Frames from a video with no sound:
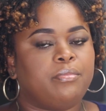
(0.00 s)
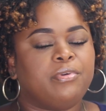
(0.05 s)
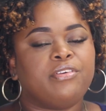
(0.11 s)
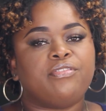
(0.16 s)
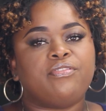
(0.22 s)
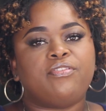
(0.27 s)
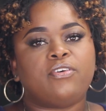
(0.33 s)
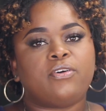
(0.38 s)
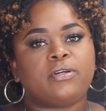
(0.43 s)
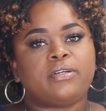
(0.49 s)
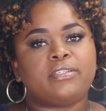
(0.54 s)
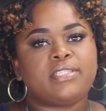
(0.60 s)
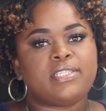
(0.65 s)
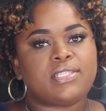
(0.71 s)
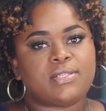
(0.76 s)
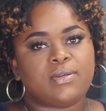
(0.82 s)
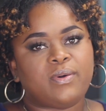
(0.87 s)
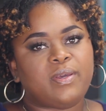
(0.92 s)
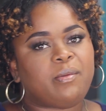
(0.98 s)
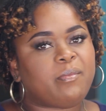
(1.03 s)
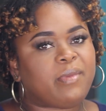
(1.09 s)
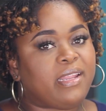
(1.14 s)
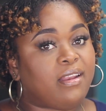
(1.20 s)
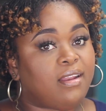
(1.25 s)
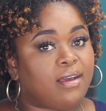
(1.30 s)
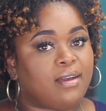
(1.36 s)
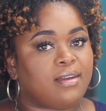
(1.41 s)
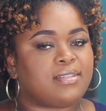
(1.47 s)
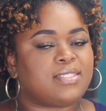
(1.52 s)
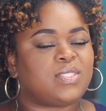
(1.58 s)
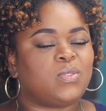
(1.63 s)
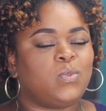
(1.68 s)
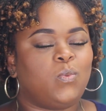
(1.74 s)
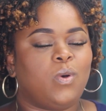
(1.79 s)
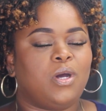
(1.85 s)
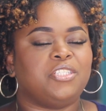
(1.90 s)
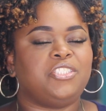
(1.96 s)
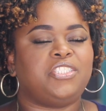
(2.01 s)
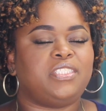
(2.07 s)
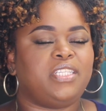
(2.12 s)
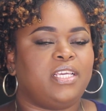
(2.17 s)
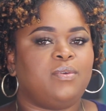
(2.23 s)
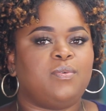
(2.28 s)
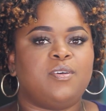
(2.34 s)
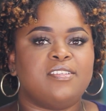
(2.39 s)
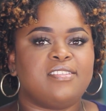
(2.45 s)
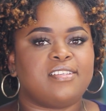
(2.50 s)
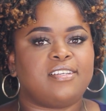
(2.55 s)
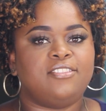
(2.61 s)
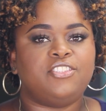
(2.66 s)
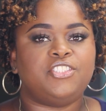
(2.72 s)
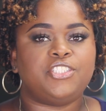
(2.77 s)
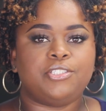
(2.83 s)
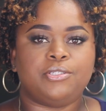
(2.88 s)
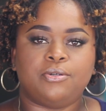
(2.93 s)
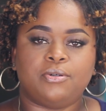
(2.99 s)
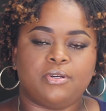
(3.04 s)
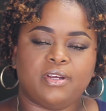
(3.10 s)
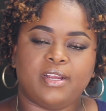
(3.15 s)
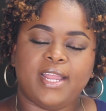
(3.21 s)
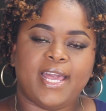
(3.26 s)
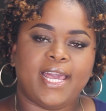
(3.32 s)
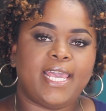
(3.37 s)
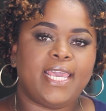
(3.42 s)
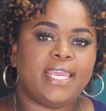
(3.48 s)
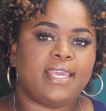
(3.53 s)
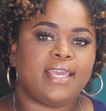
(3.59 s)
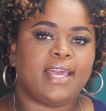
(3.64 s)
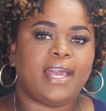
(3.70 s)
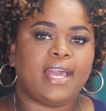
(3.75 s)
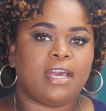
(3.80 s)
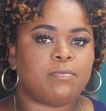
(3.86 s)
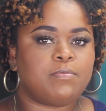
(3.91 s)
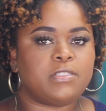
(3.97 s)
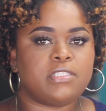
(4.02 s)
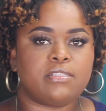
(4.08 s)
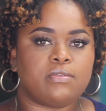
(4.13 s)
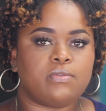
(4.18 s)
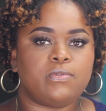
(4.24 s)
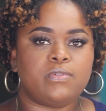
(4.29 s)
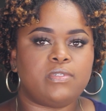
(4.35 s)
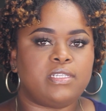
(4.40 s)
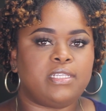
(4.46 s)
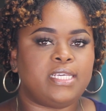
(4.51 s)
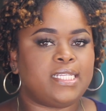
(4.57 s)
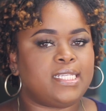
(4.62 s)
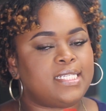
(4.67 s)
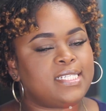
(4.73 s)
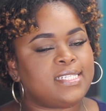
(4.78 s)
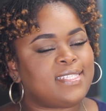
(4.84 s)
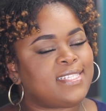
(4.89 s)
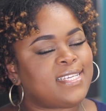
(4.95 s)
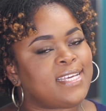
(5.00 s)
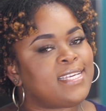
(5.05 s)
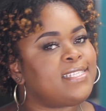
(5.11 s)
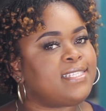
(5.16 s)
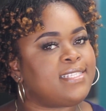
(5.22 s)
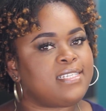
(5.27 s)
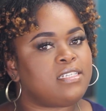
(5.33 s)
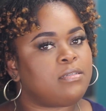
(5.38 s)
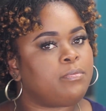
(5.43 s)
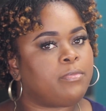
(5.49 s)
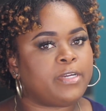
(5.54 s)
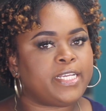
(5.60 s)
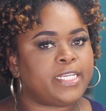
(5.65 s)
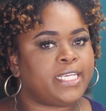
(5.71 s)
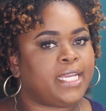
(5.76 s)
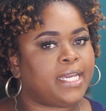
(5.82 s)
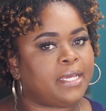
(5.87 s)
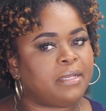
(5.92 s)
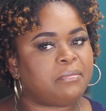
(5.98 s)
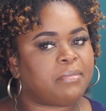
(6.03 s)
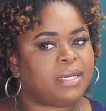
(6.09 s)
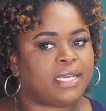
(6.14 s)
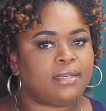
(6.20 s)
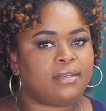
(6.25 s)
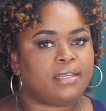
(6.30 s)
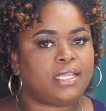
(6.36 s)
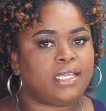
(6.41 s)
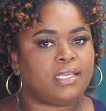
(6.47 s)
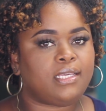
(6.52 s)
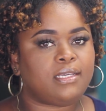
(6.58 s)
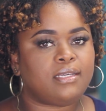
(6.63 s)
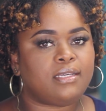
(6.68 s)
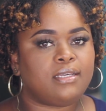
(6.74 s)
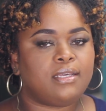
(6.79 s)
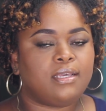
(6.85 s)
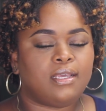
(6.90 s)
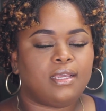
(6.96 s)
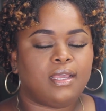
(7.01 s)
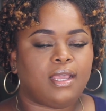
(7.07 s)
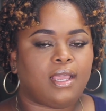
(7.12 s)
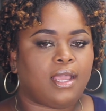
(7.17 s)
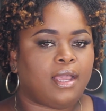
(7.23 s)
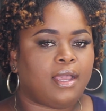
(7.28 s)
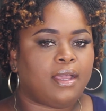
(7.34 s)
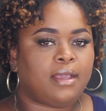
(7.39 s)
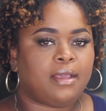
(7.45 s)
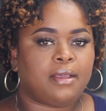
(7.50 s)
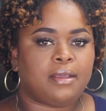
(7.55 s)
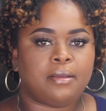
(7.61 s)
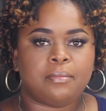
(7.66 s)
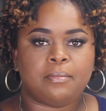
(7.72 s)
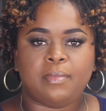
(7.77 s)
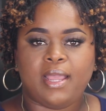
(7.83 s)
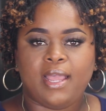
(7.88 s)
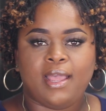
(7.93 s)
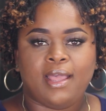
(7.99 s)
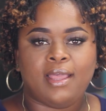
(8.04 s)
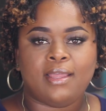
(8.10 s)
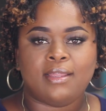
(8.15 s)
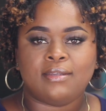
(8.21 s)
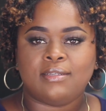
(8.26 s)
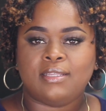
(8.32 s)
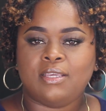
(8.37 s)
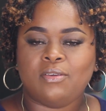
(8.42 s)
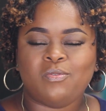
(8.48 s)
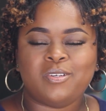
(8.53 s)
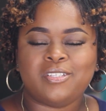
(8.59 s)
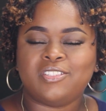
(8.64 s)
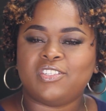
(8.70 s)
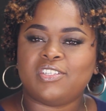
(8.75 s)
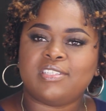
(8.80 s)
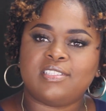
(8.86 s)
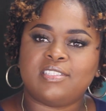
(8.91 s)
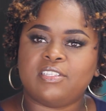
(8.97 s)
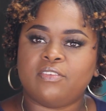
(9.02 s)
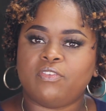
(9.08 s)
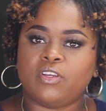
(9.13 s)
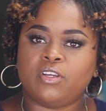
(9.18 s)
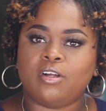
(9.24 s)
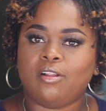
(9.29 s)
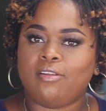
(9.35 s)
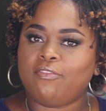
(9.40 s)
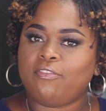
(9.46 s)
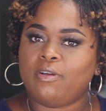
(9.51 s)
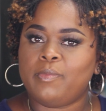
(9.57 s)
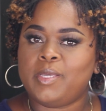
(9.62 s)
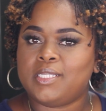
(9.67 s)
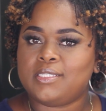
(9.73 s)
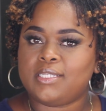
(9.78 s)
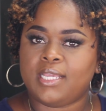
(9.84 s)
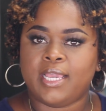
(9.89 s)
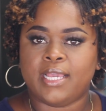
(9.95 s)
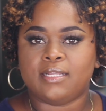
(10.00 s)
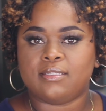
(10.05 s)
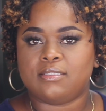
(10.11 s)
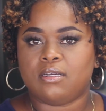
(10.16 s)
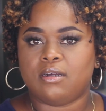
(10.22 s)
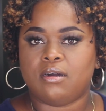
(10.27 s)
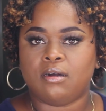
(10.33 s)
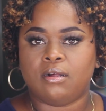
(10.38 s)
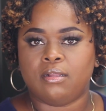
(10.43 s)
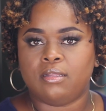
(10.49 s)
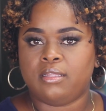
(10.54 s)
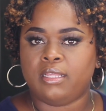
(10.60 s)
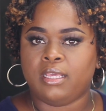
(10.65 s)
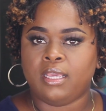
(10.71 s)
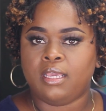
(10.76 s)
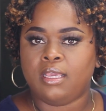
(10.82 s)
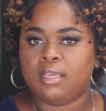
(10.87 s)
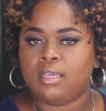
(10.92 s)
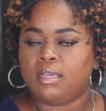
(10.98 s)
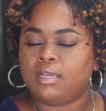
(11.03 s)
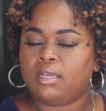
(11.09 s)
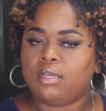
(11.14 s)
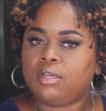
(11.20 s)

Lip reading: Before sewing my locks, wash day was a chore. I absolutely detested braiding and banding. And it was just difficult for me to get to all the